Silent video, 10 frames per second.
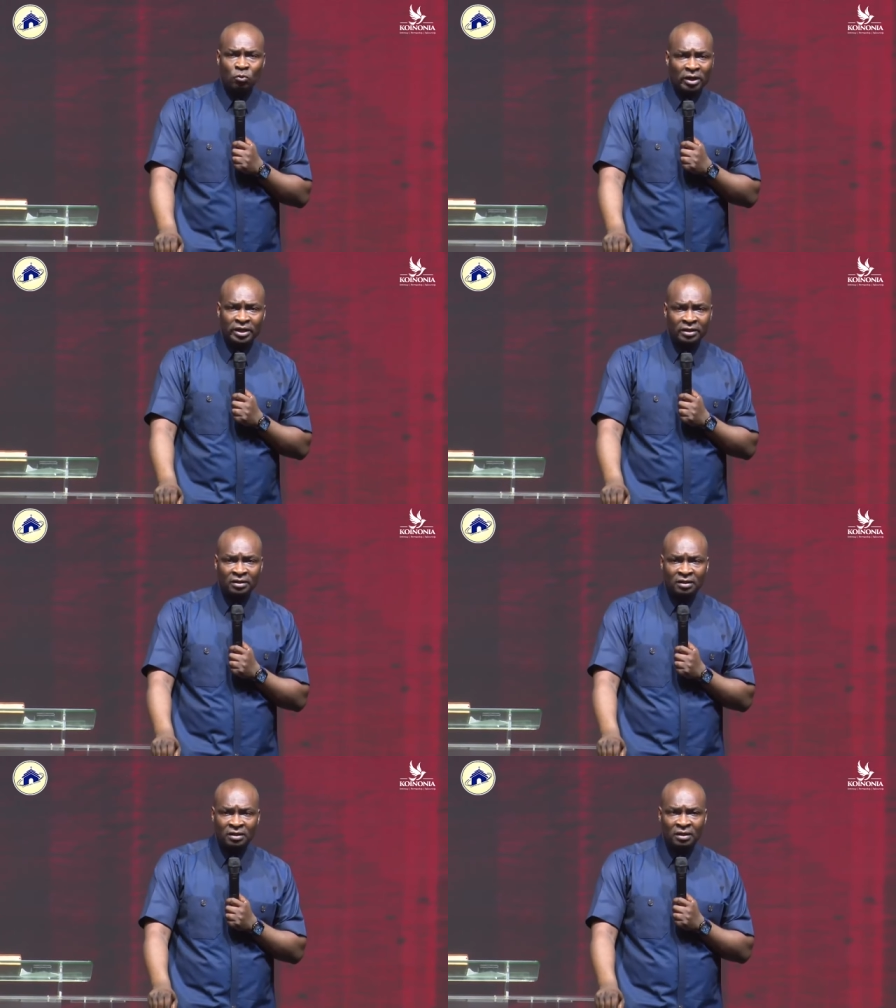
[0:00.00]
working.
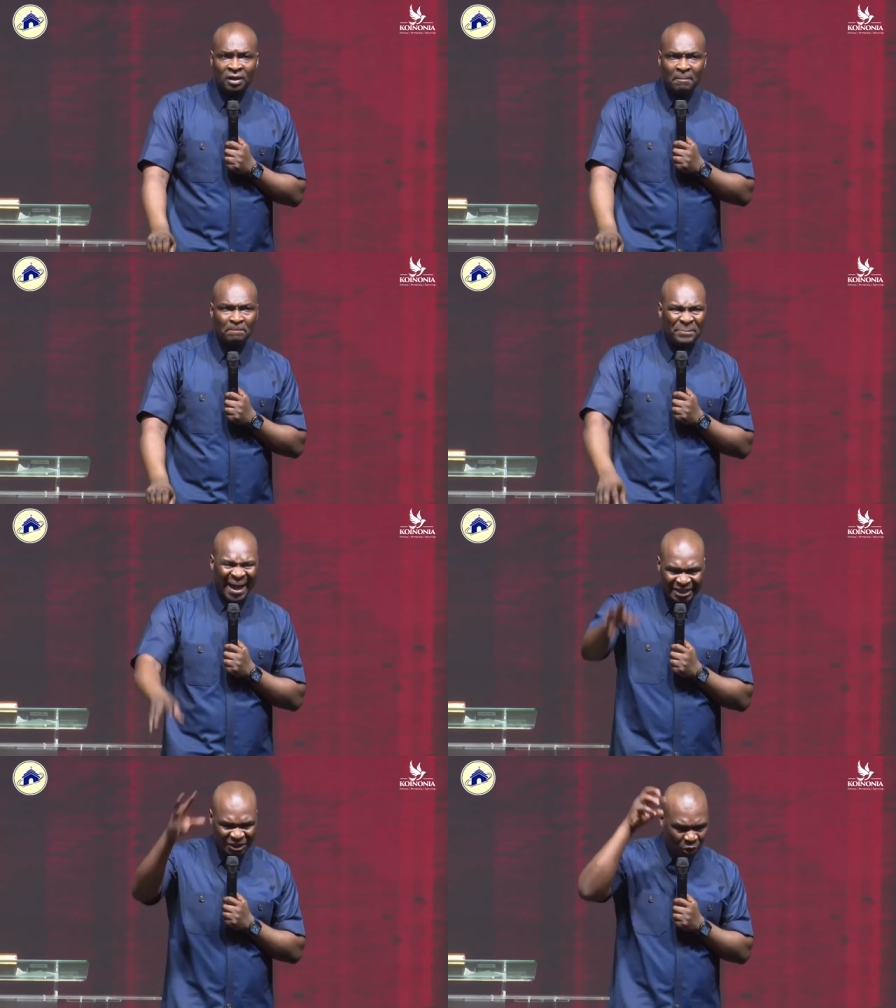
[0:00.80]

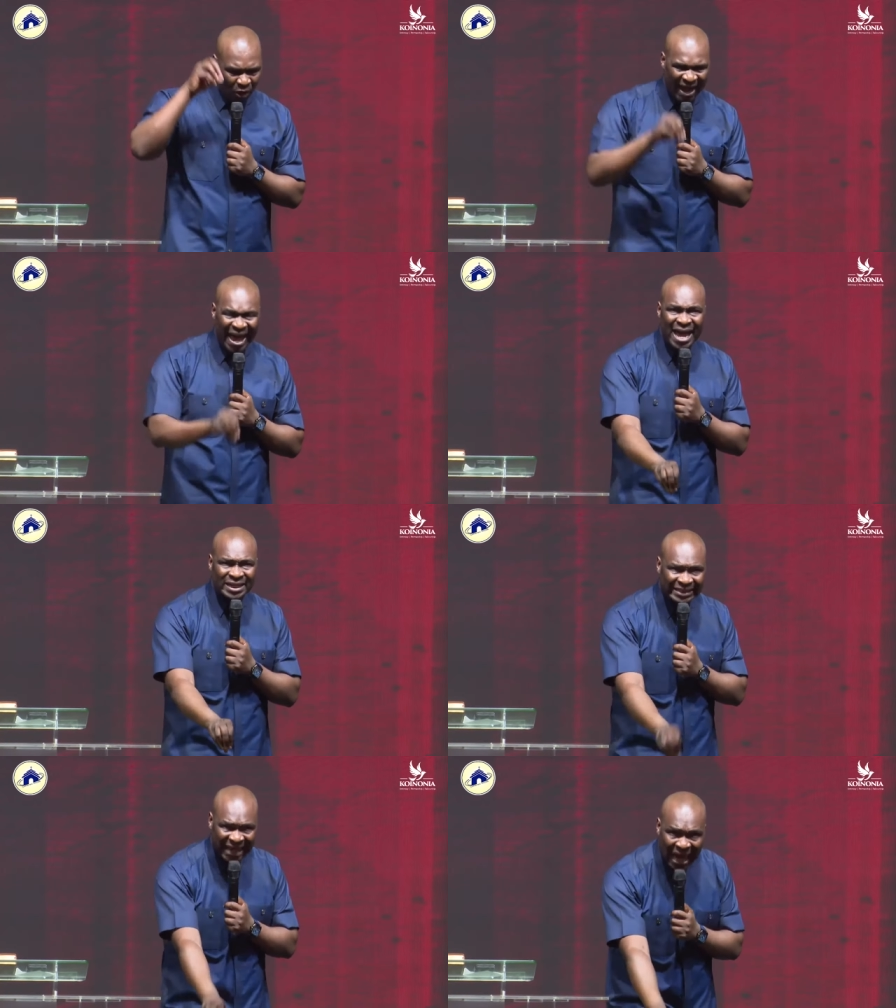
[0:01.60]
Bend your
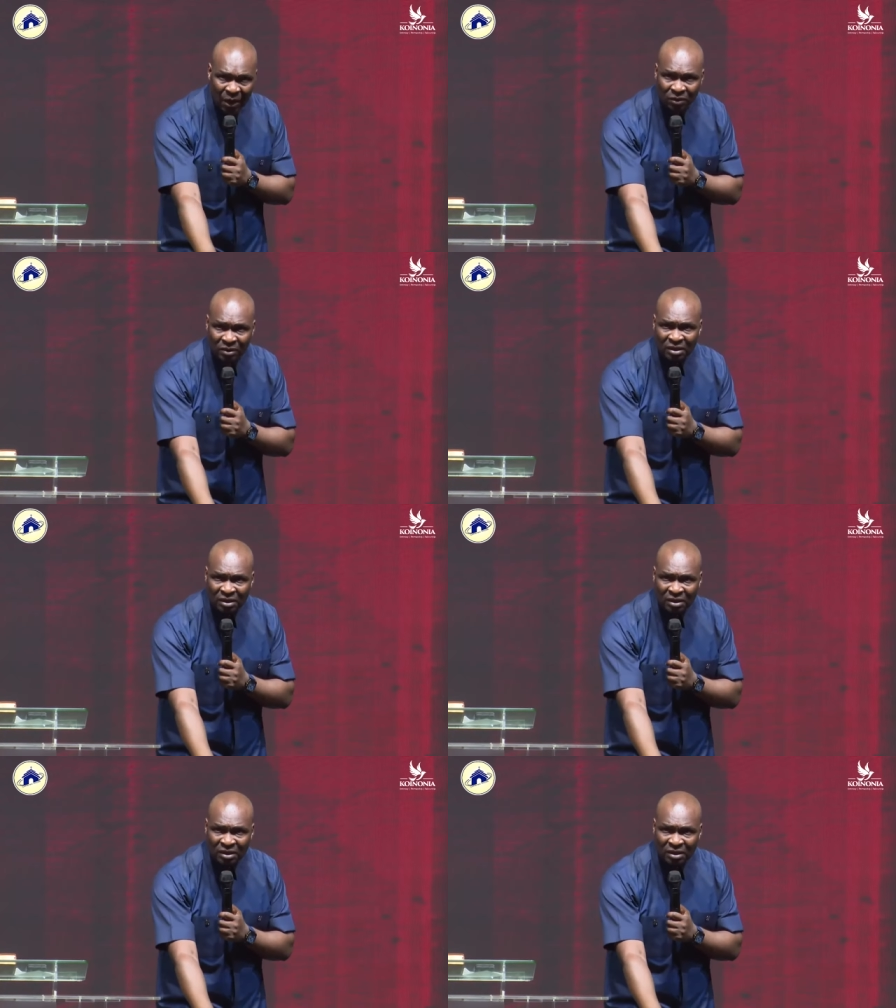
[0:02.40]
head down,